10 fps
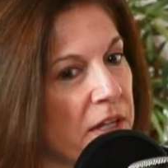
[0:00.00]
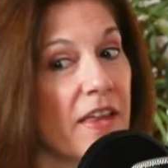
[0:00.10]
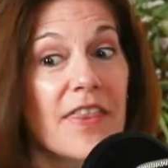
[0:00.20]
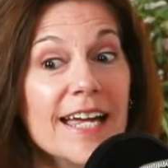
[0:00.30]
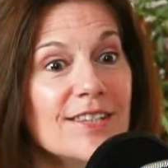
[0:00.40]

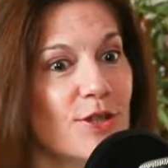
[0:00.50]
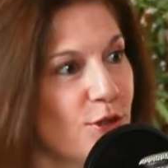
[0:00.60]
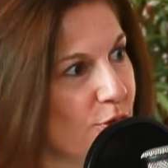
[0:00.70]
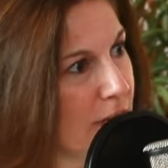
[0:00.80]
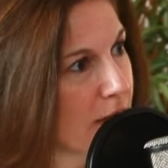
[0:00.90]
That's the
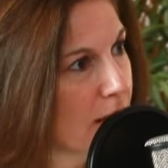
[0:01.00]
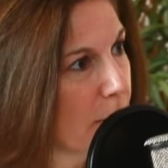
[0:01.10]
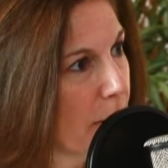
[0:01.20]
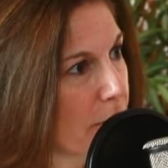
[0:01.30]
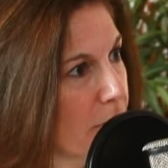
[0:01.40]
unique thing
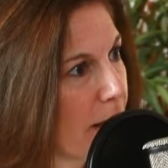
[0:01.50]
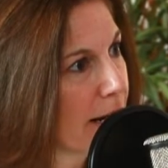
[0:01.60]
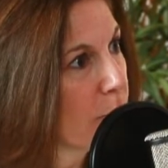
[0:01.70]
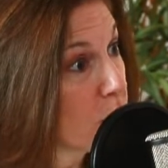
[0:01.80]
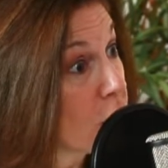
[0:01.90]
about
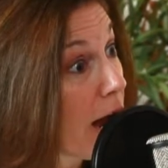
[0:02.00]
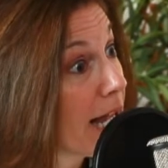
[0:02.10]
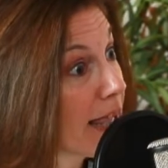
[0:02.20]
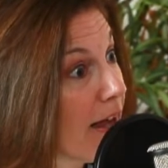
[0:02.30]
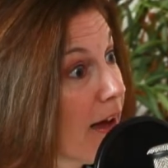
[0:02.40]
Nevada, which I
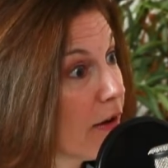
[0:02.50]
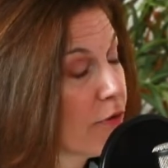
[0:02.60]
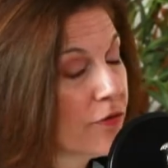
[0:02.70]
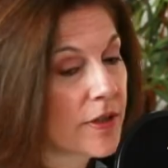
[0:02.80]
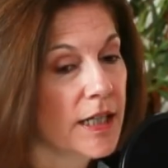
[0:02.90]

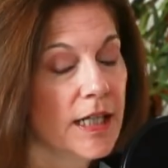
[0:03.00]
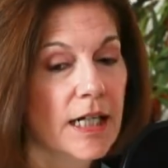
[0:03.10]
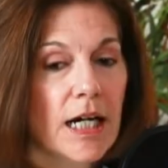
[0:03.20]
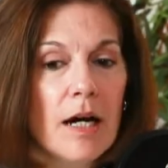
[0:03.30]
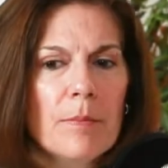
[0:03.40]
love.
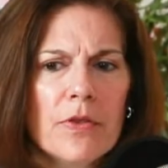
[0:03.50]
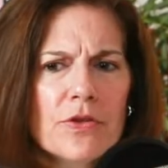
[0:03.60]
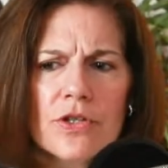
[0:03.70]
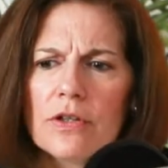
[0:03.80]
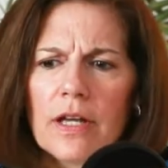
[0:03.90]
But
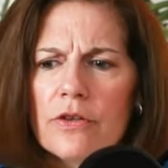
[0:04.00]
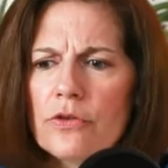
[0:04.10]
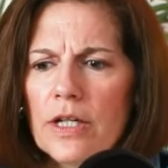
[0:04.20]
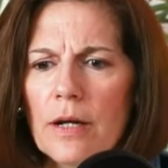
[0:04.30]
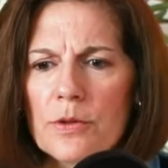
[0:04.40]
there's still other
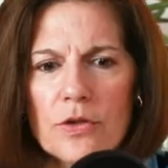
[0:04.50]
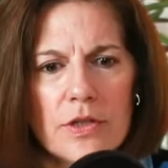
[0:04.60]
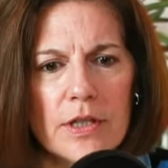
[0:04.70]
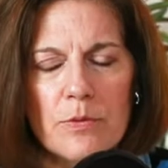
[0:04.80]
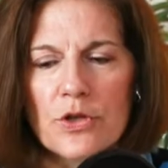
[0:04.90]
great
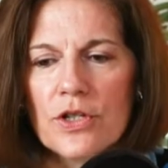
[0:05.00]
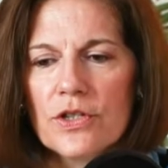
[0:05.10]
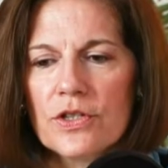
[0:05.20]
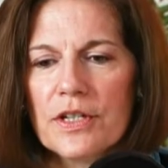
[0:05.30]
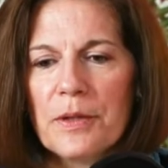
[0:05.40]
opportunities. I
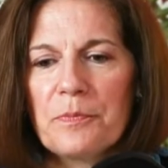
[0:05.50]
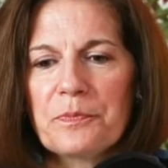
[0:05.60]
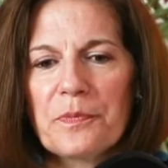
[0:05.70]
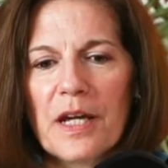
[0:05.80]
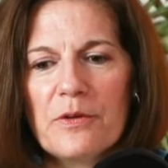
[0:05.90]
just
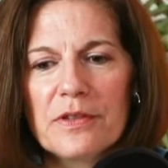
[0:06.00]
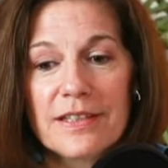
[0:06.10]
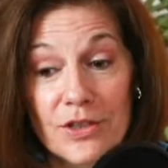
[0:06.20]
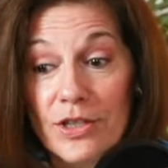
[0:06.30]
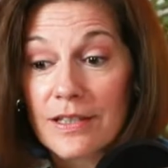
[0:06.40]

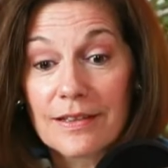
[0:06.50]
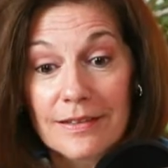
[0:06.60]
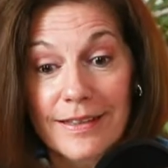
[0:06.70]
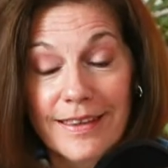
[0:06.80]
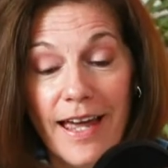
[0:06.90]

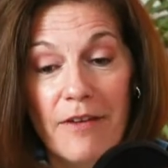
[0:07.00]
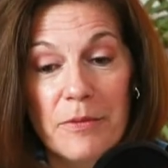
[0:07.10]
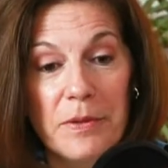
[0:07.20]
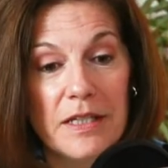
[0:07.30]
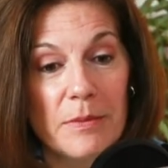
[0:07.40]

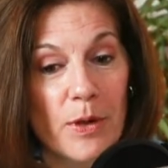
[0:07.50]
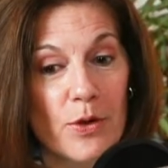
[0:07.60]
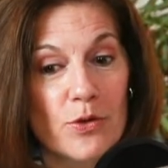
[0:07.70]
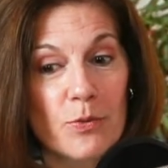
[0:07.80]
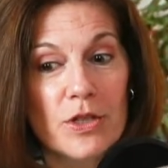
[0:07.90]
left Pitney
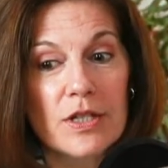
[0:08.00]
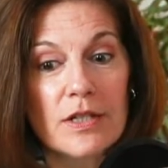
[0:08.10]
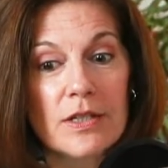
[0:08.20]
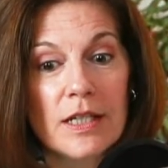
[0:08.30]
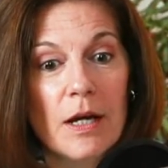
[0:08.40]
Bowes, which
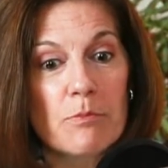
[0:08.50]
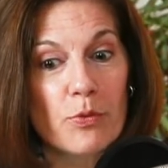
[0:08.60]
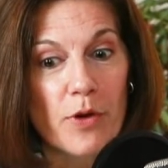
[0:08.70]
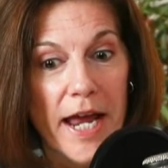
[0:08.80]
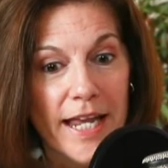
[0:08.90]
is
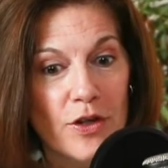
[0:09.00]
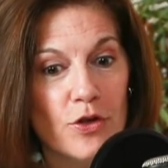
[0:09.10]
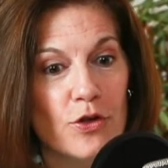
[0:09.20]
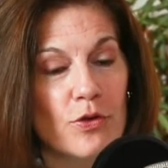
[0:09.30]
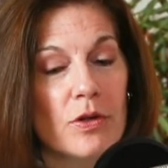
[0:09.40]
brand
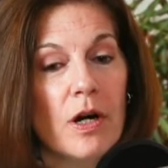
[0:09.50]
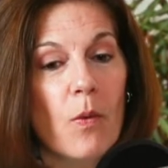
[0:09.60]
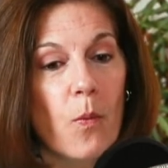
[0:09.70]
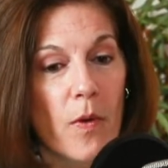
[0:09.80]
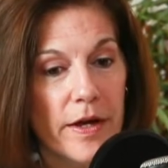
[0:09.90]
new
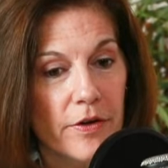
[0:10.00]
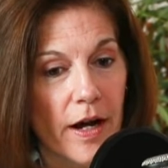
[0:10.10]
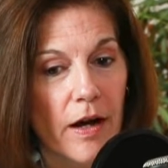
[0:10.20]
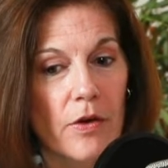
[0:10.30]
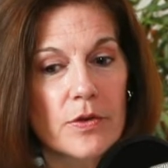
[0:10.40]

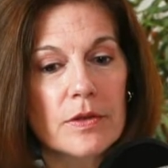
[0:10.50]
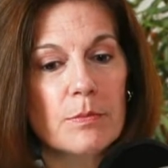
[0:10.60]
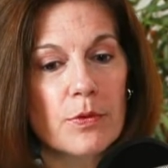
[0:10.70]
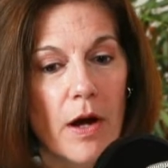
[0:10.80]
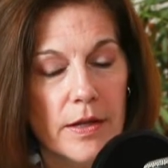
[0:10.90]
warehouse
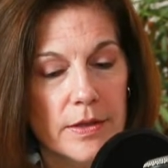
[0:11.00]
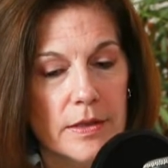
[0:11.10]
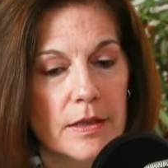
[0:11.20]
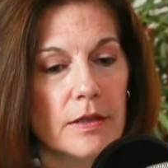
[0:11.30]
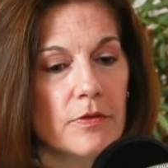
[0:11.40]

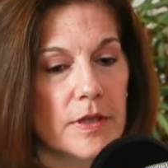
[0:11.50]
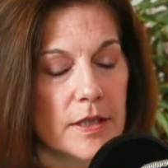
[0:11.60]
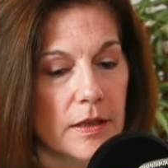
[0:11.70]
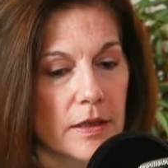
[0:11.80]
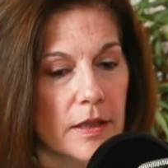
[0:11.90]
processing
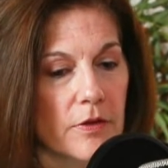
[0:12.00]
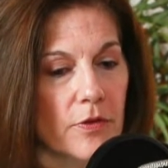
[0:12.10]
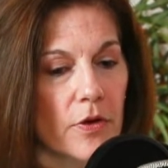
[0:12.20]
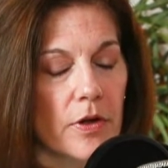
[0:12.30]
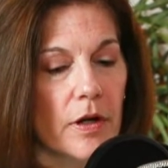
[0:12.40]
facility
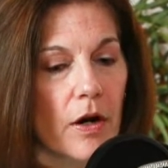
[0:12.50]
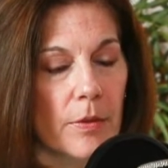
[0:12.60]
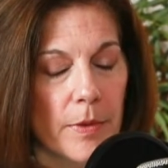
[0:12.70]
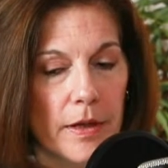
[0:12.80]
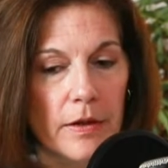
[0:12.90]
for our
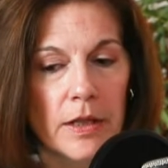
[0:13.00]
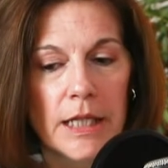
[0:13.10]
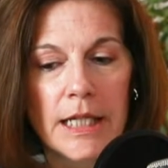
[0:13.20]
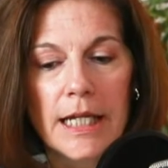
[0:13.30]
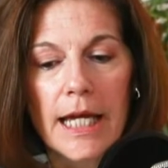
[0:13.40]
mail.
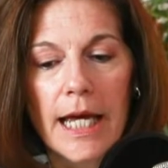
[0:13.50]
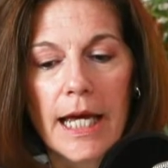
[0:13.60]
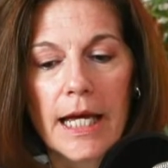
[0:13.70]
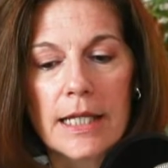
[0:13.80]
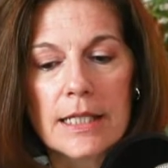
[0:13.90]

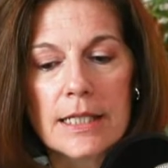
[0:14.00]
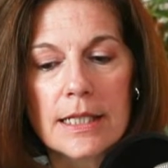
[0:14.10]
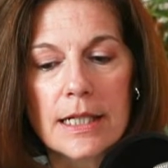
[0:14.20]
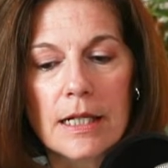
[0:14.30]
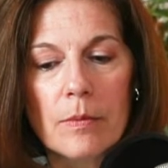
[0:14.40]
And
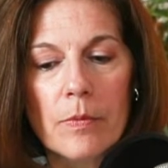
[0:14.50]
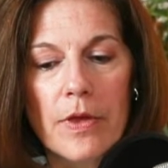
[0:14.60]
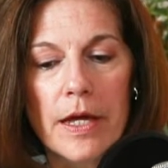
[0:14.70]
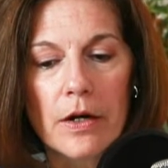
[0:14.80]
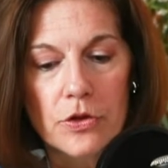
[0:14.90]
they are